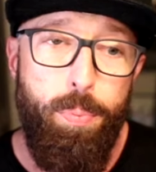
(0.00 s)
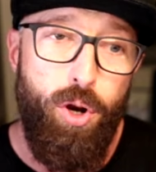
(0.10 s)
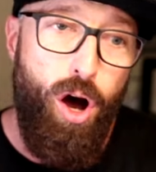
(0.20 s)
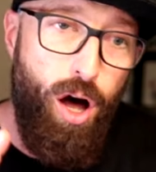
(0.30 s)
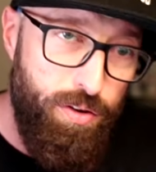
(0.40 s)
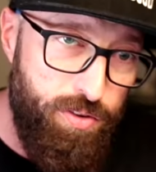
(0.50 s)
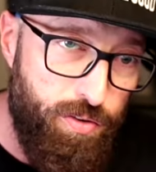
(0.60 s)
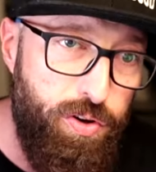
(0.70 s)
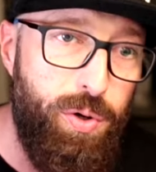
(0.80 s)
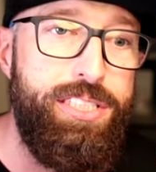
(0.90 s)
and put all of
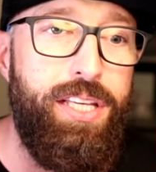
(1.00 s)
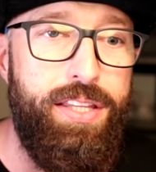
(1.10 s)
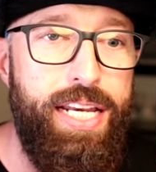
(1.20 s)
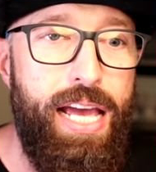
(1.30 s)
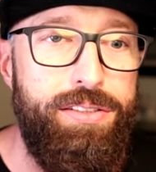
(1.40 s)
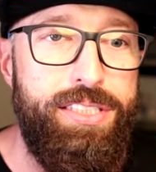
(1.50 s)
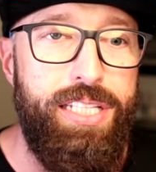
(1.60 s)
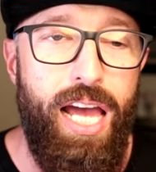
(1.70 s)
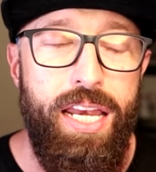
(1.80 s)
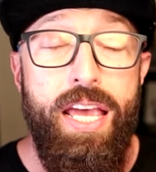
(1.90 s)
their focus on the
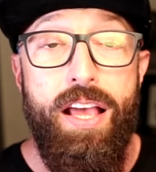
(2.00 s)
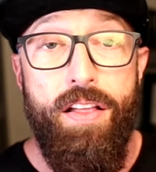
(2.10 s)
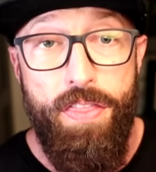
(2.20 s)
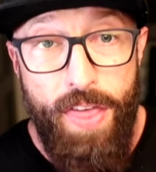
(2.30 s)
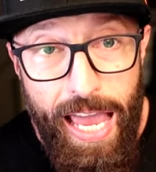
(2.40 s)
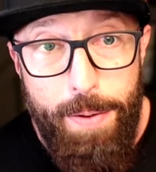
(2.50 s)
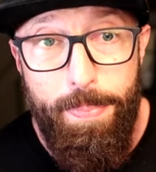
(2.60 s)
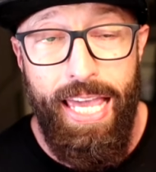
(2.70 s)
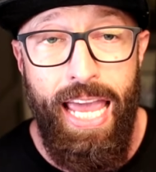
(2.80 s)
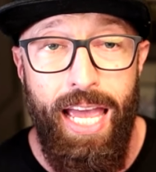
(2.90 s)
downside. They
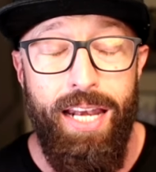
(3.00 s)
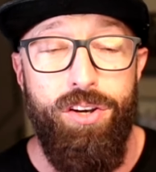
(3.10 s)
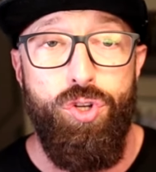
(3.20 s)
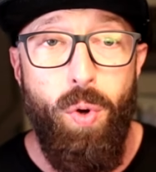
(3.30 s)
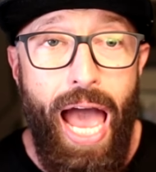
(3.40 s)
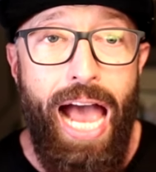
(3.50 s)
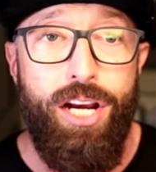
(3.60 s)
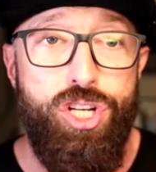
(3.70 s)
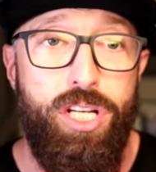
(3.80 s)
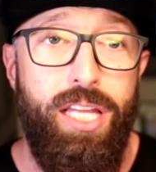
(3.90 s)
began to
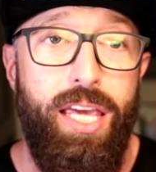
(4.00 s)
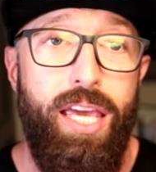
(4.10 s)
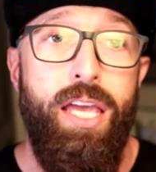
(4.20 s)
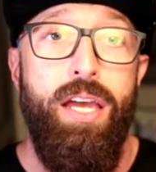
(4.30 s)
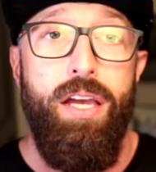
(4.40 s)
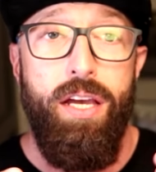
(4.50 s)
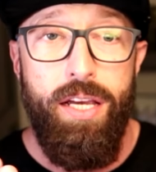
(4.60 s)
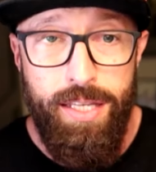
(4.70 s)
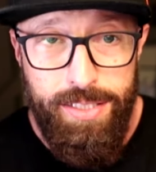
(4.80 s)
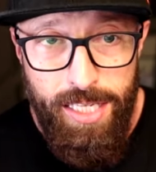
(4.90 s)
actually
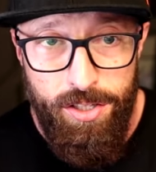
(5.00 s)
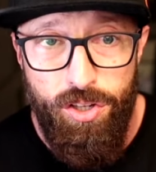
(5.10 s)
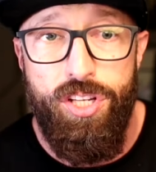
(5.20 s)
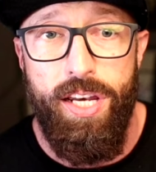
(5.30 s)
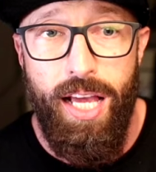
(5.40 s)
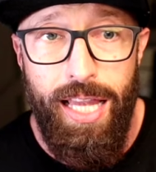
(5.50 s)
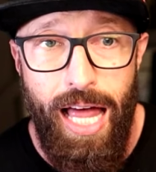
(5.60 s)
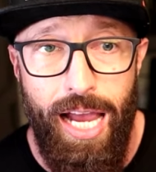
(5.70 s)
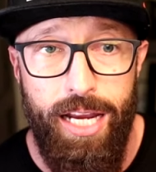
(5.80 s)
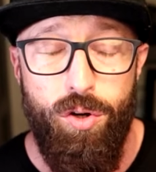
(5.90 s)
continue to
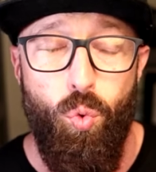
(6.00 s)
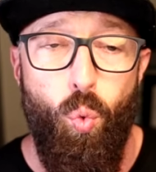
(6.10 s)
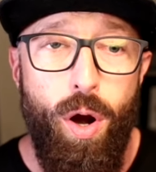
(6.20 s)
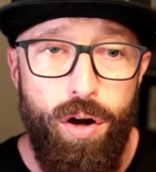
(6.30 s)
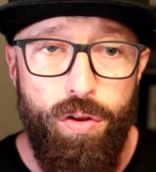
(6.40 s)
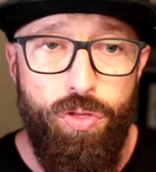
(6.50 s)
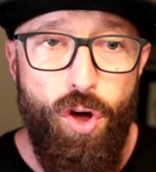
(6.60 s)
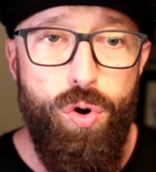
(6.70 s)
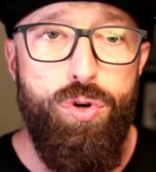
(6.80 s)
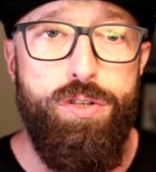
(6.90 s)
decline, where
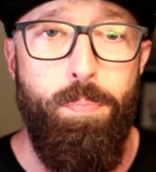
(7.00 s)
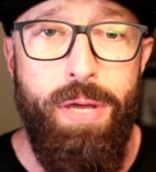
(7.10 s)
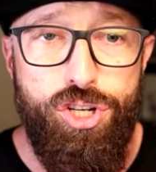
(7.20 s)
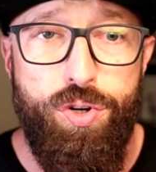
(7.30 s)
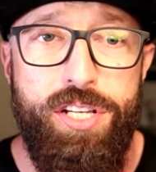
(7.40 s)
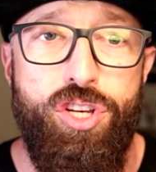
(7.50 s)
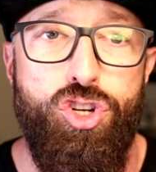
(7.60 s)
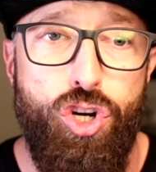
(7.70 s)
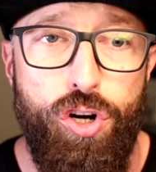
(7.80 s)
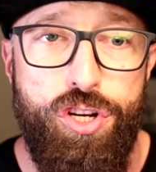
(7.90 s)
those ministries
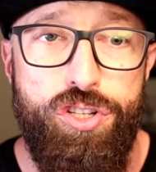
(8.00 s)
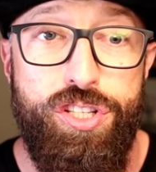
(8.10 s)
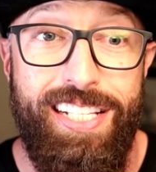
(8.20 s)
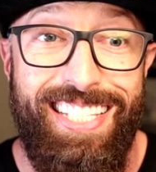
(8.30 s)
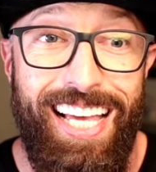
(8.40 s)
and churches that